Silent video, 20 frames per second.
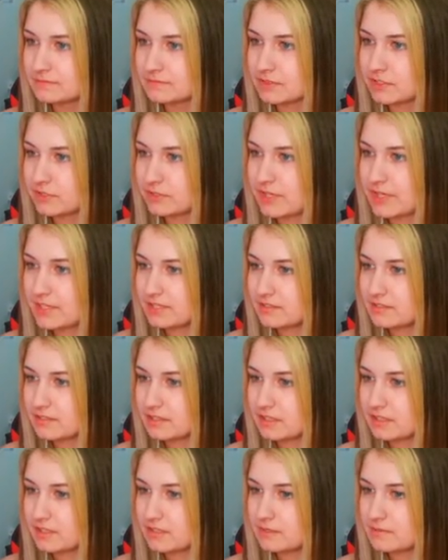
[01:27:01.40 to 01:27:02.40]
Alright,
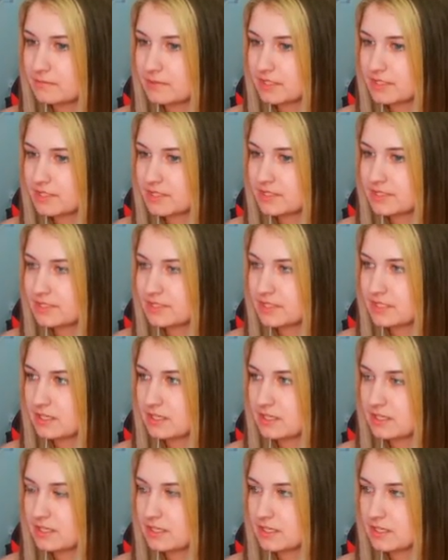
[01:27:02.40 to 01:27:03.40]
um, let's
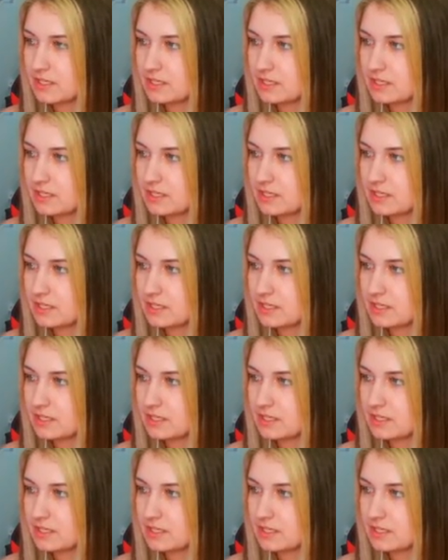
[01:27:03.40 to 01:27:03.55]
see.